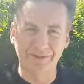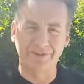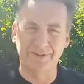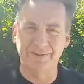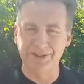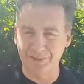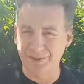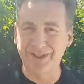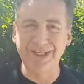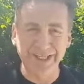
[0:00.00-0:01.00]
This
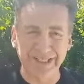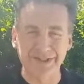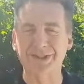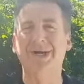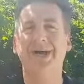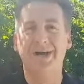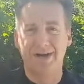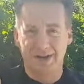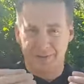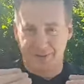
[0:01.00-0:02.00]
really is
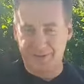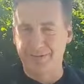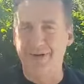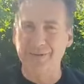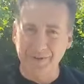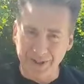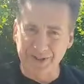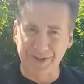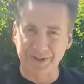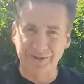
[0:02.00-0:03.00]
my primary
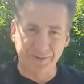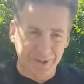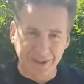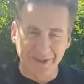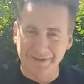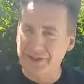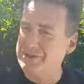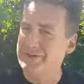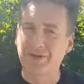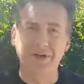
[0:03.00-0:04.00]
residence where I live. I travel
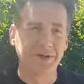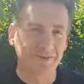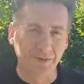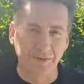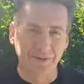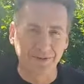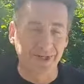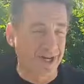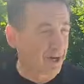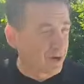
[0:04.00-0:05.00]
all over the world. I
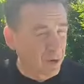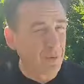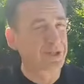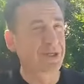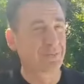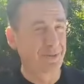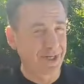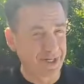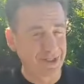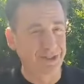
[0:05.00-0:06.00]
always get paid
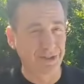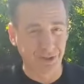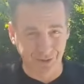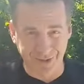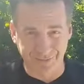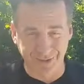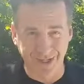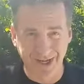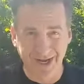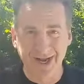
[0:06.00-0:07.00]
to travel.
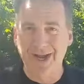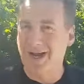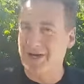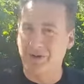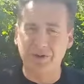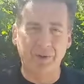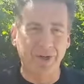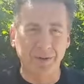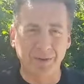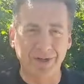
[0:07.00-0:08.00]
I don't go
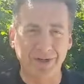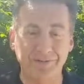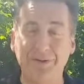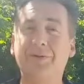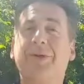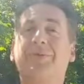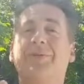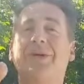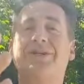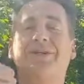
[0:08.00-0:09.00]
anywhere. If you remember,
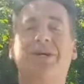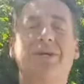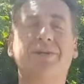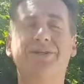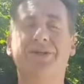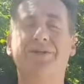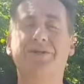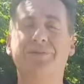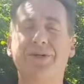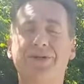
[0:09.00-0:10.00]
Mitch, uh, you shared this with me
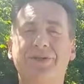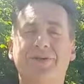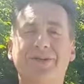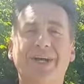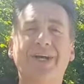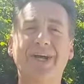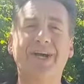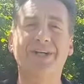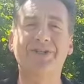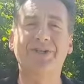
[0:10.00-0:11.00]
years ago. Dan Kennedy
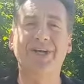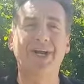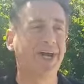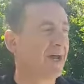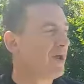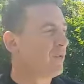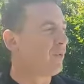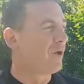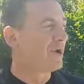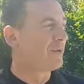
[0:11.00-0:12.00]
said, Why
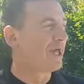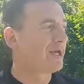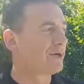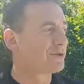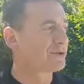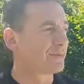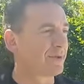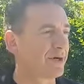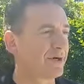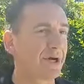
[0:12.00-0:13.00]
would I go somewhere
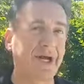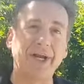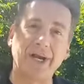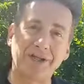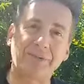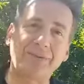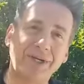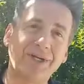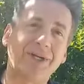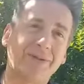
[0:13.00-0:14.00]
and not speak and
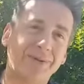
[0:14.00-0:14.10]
get paid?